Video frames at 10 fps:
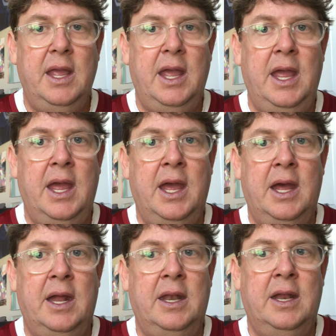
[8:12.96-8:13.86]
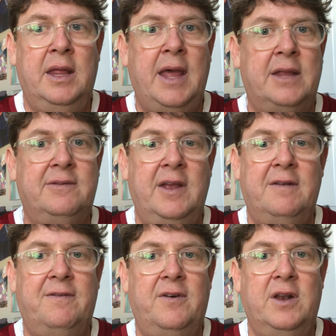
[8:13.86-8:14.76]
And that's it
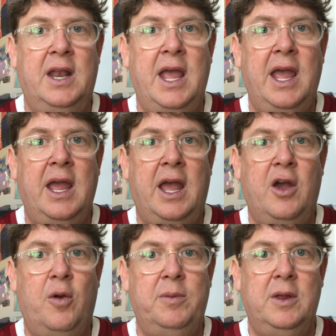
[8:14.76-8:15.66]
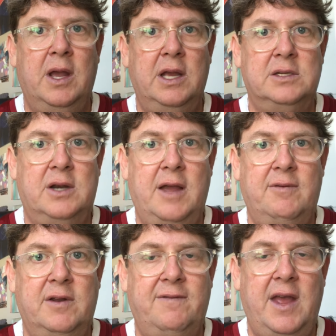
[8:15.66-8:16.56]
for today. I hope you guys are
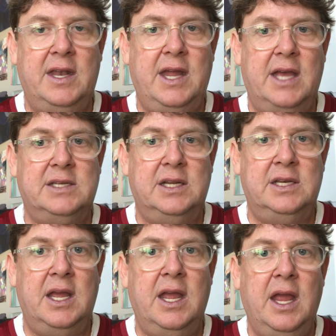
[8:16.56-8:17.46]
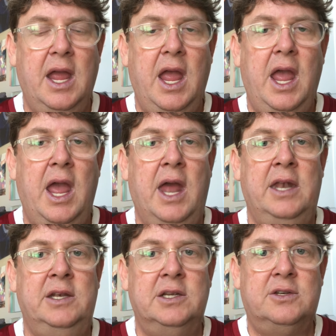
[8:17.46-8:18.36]
having a fantastic day.
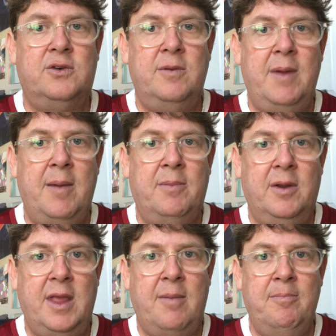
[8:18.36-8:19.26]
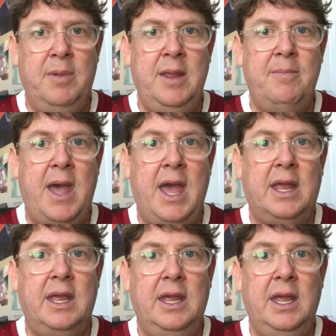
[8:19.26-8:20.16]
And just remember that
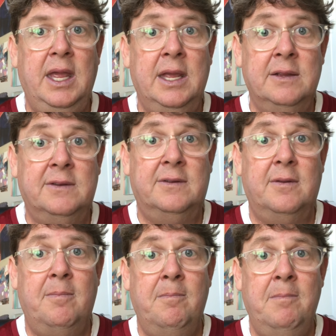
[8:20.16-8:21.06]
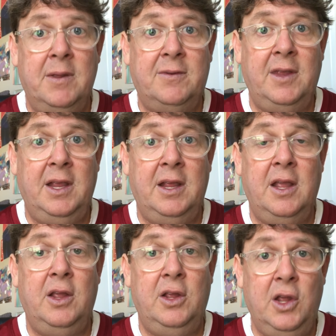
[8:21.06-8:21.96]
BMAC is missing
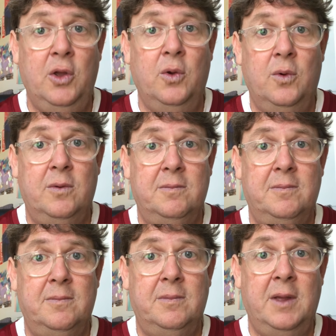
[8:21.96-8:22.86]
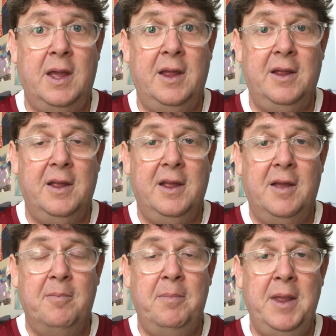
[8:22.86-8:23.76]
you. Okay,
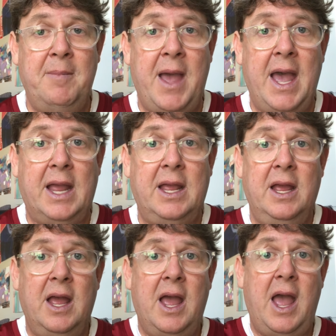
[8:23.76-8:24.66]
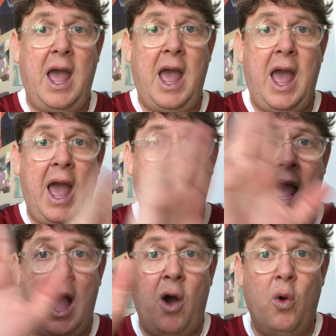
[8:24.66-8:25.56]
BMAC
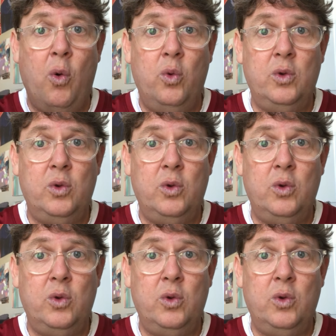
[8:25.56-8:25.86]
out.